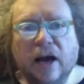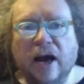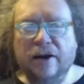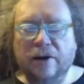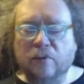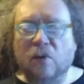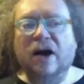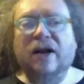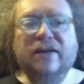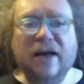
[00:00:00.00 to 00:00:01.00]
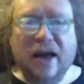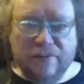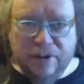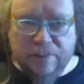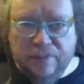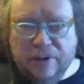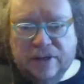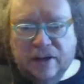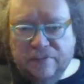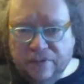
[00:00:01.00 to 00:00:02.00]
don't want it to have to
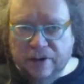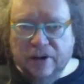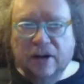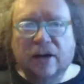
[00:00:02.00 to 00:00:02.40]
suffer